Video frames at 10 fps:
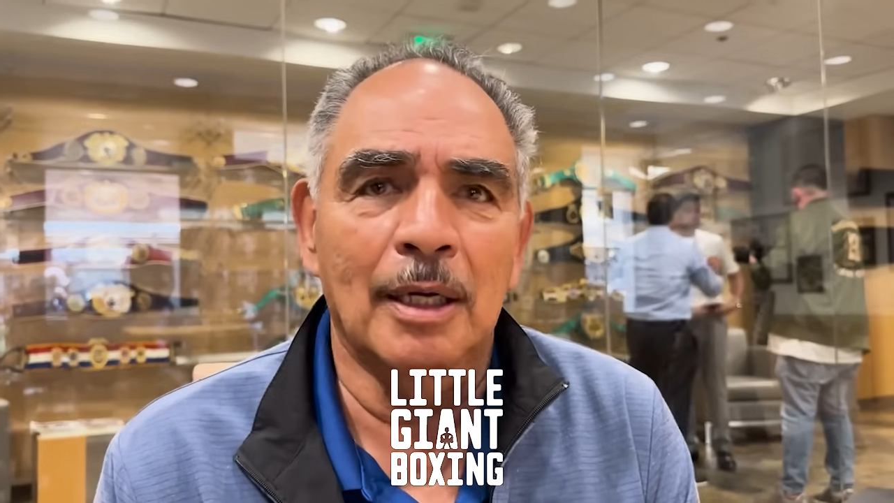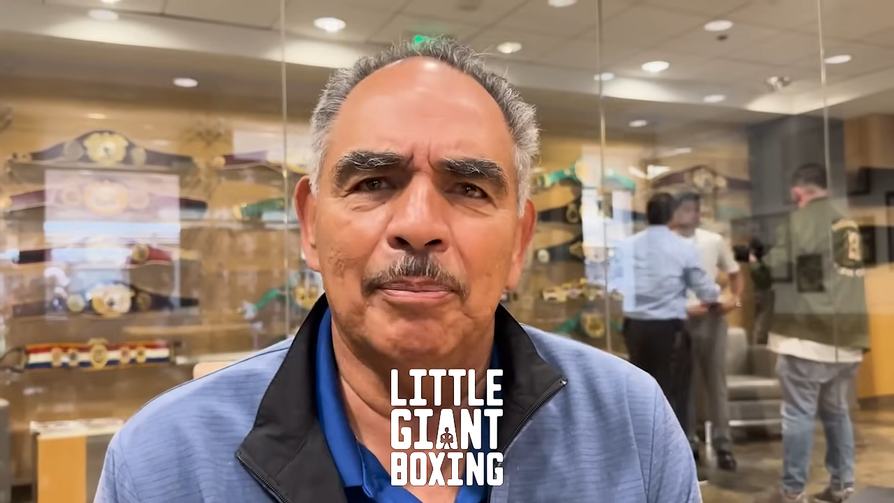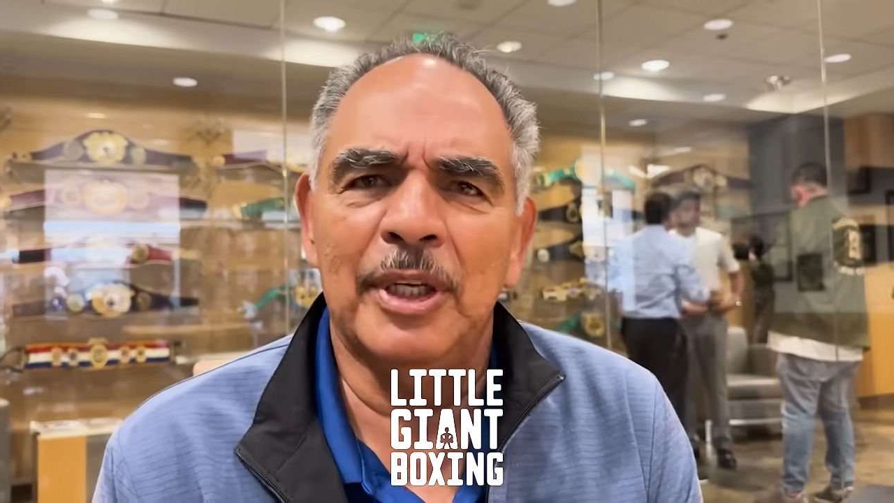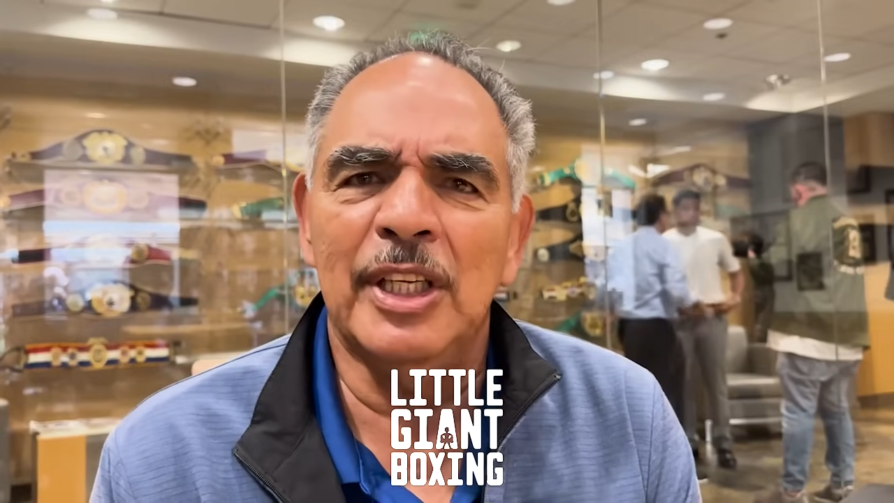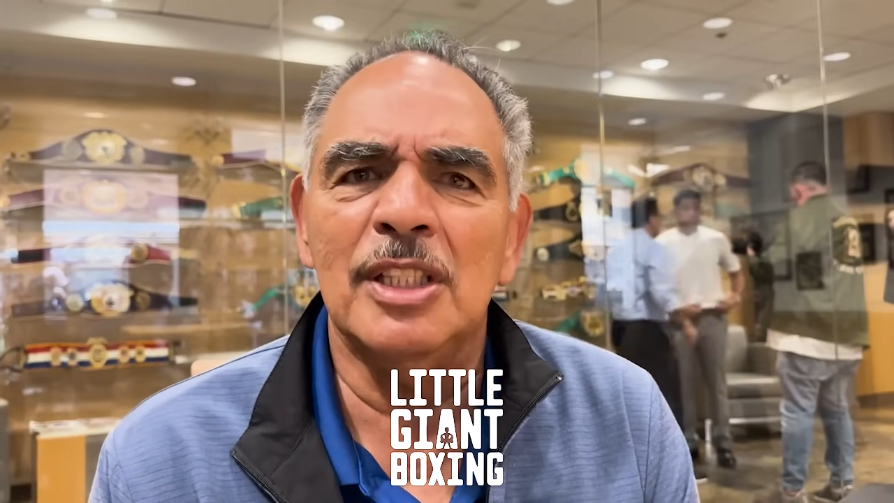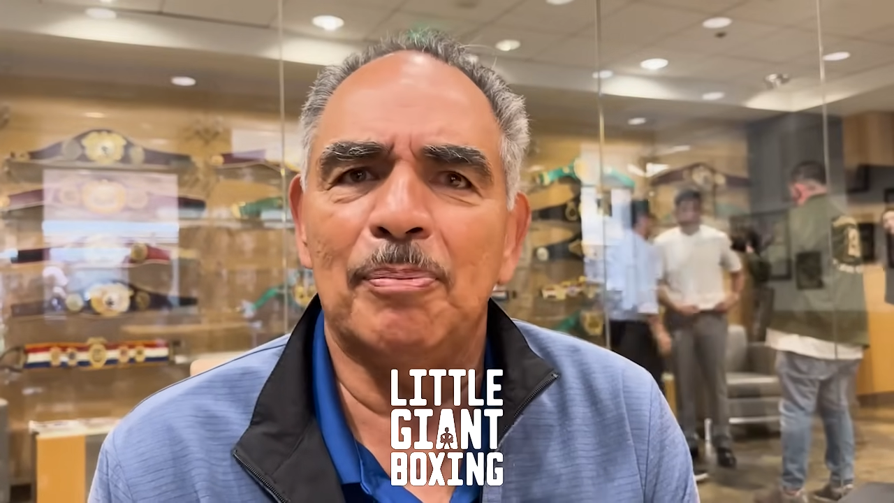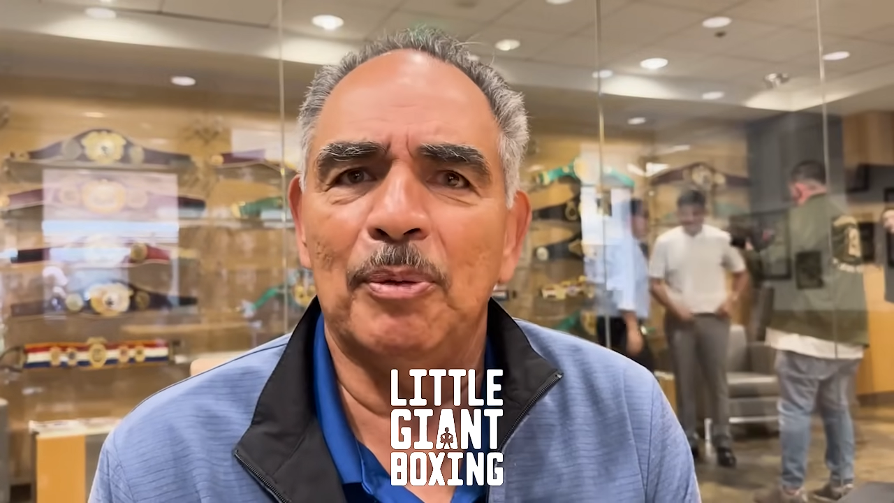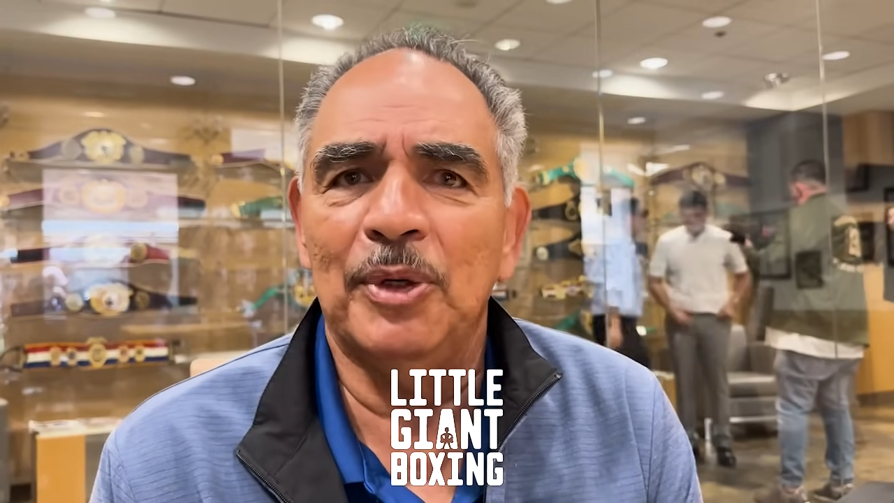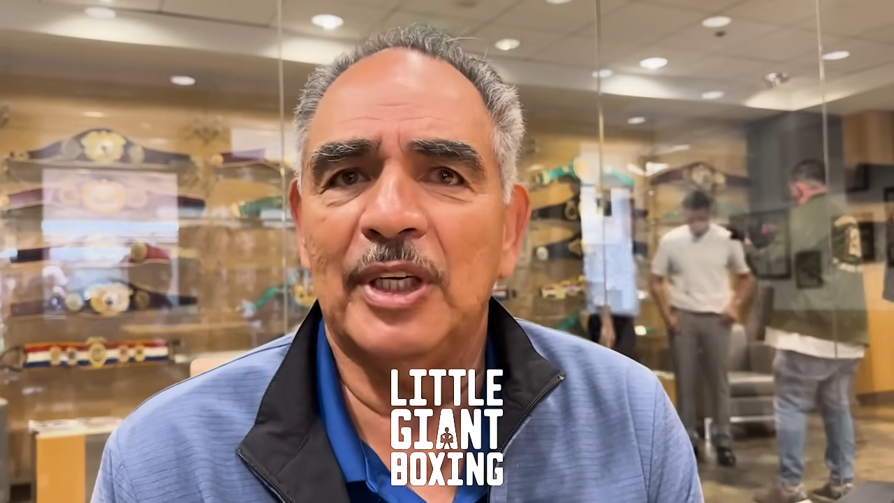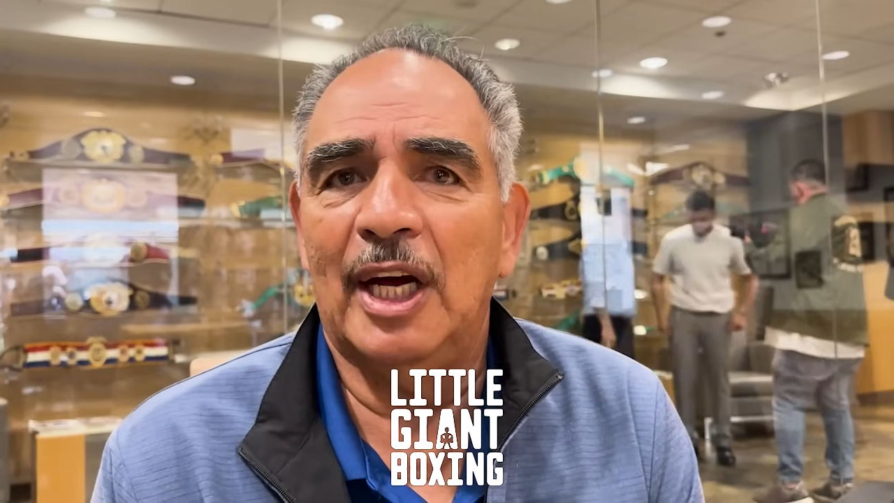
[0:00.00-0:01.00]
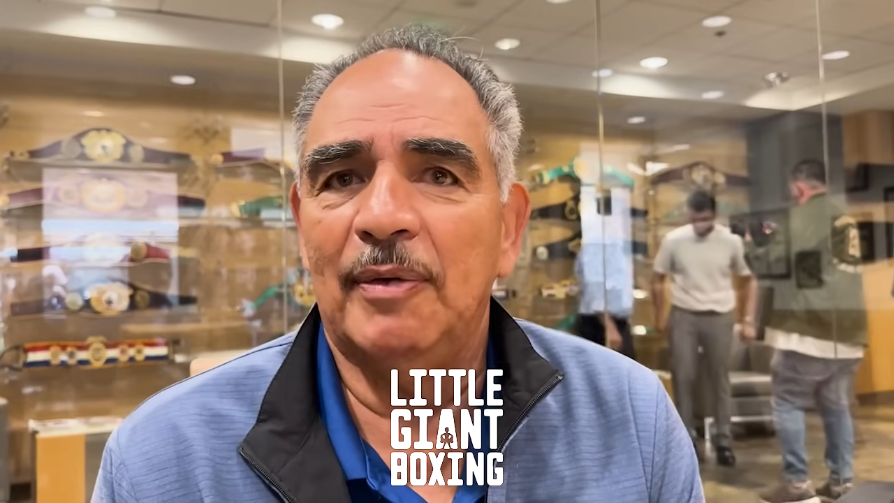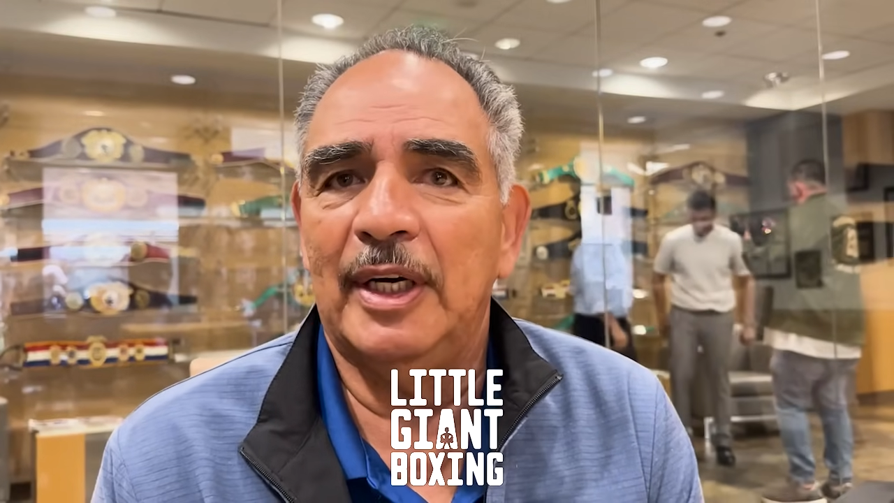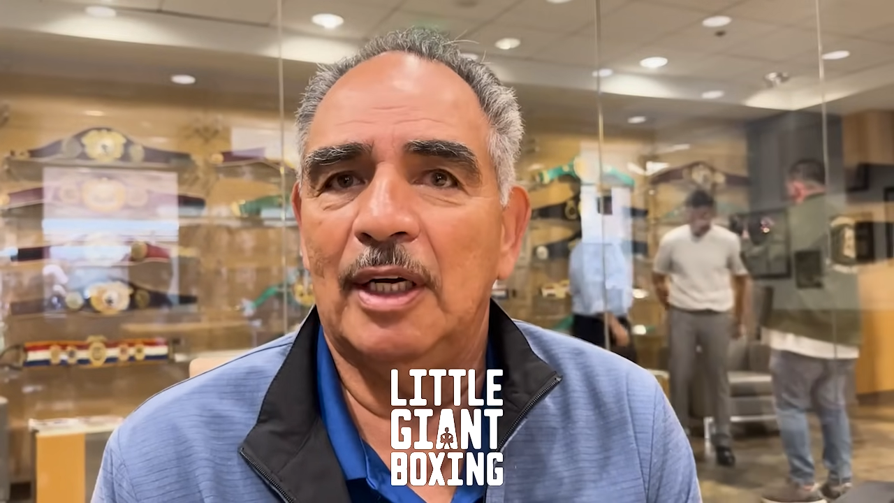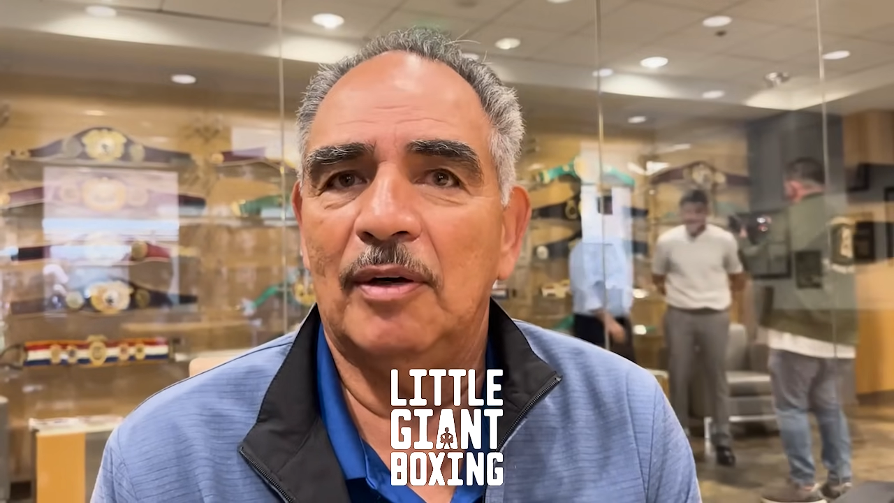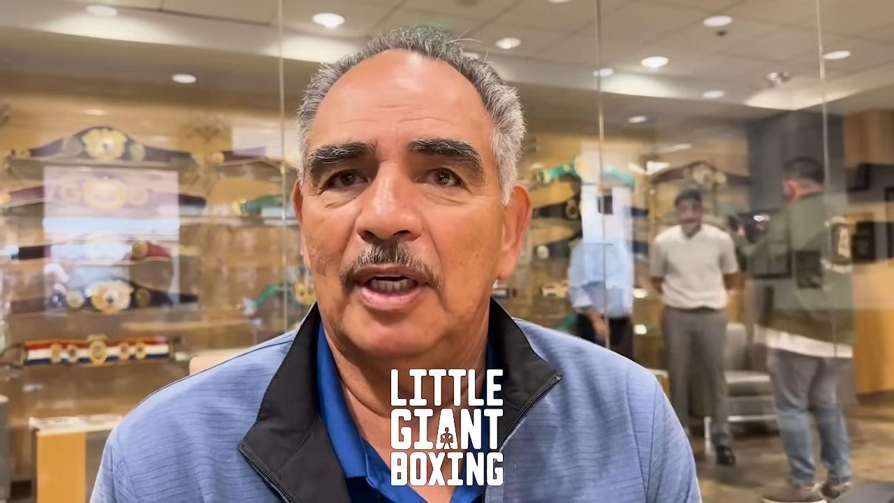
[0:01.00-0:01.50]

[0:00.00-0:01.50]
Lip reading: But he is a premier guy right now.